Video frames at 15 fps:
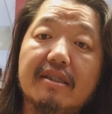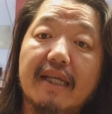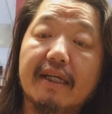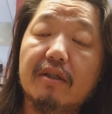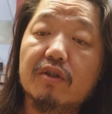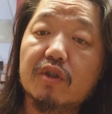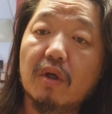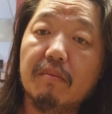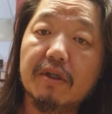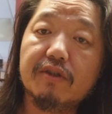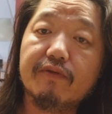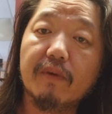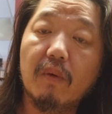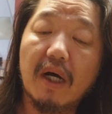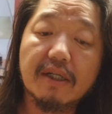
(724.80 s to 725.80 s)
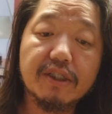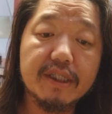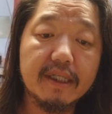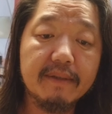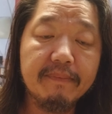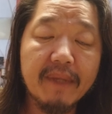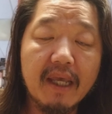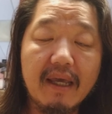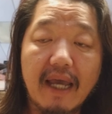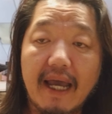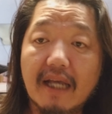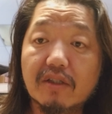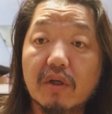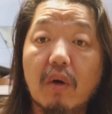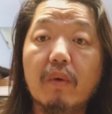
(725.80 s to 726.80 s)
thank you so much for watching.
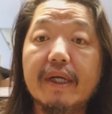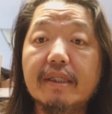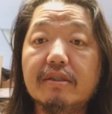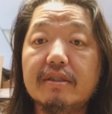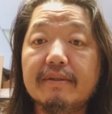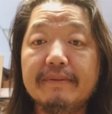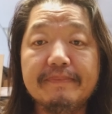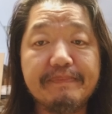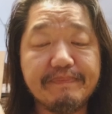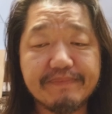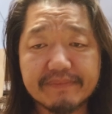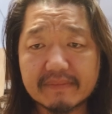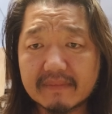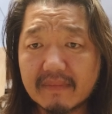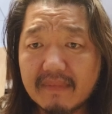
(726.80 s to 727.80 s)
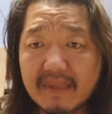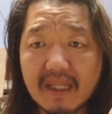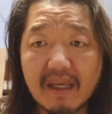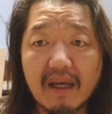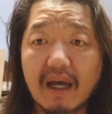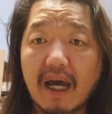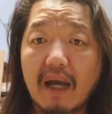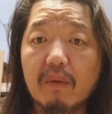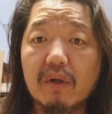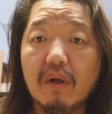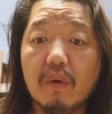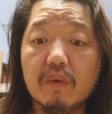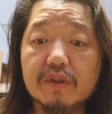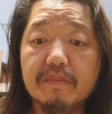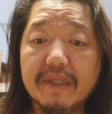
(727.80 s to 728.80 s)
As always, I will
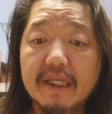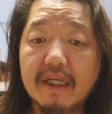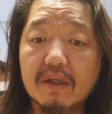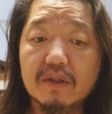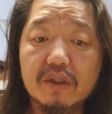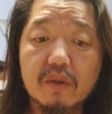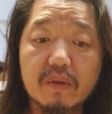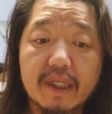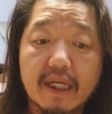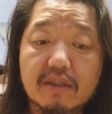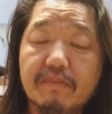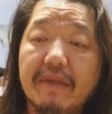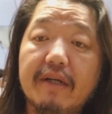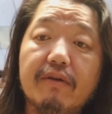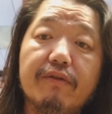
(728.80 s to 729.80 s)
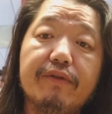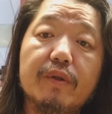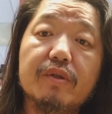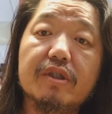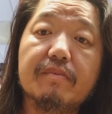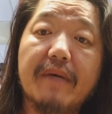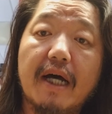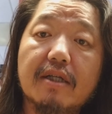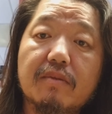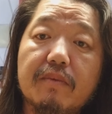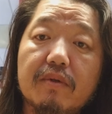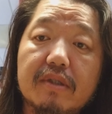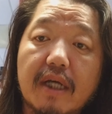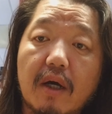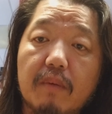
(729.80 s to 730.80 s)
always be here doing as many reviews as
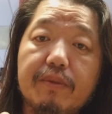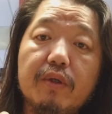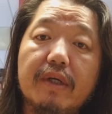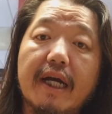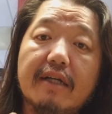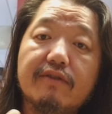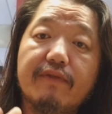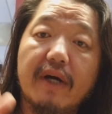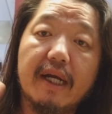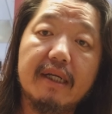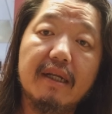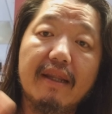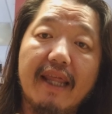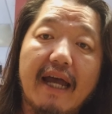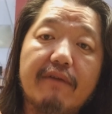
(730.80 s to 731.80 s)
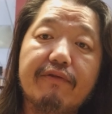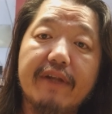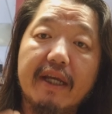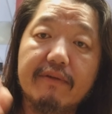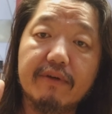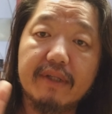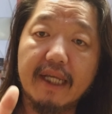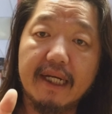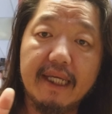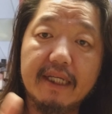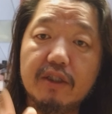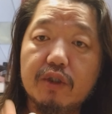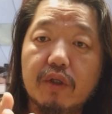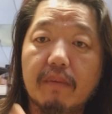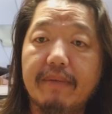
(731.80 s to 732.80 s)
possible to help you guys find that flavor that
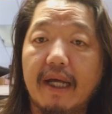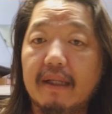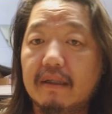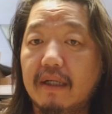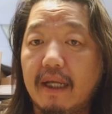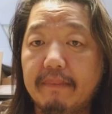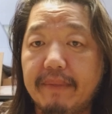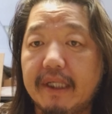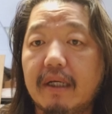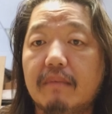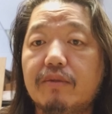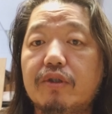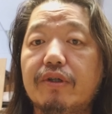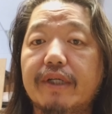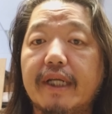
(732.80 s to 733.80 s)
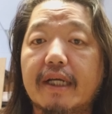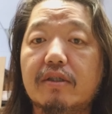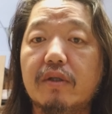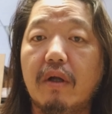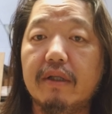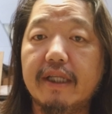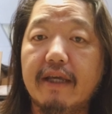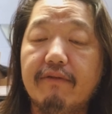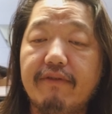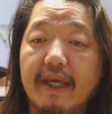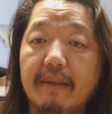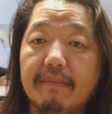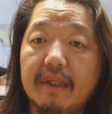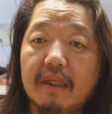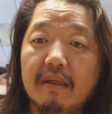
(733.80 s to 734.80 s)
hits your palate and becomes your next all-day
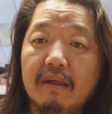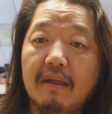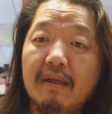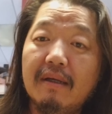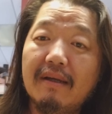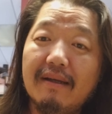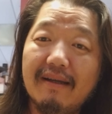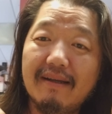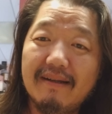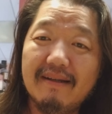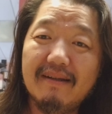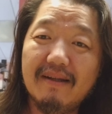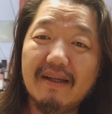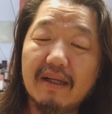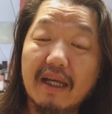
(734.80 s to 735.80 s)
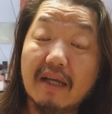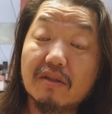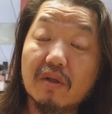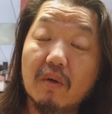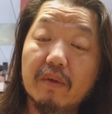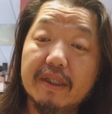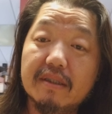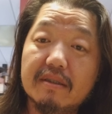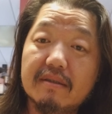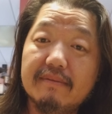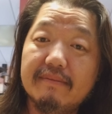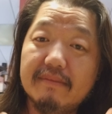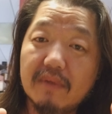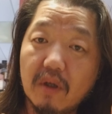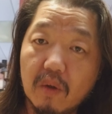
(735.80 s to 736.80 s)
vape. As always,
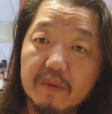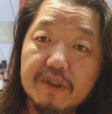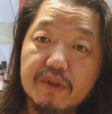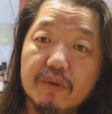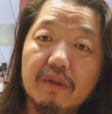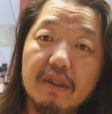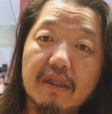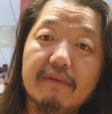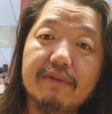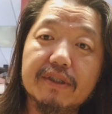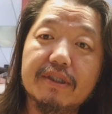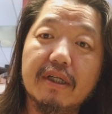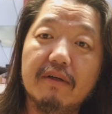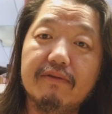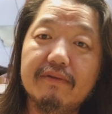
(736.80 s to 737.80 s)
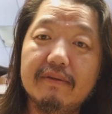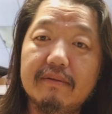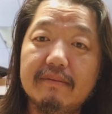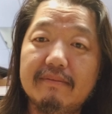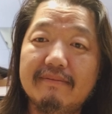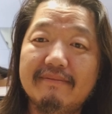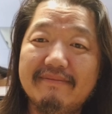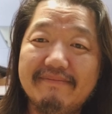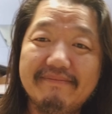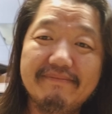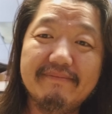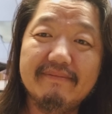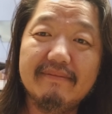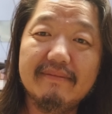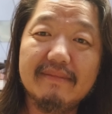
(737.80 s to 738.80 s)
always truly love yourself.
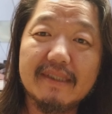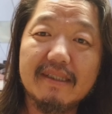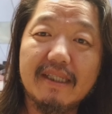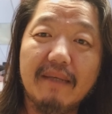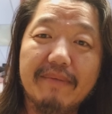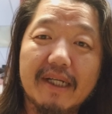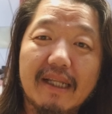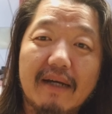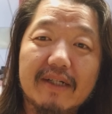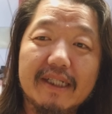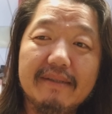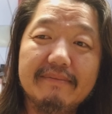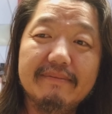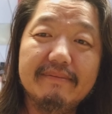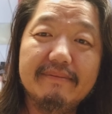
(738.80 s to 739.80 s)
Keep it cloudy.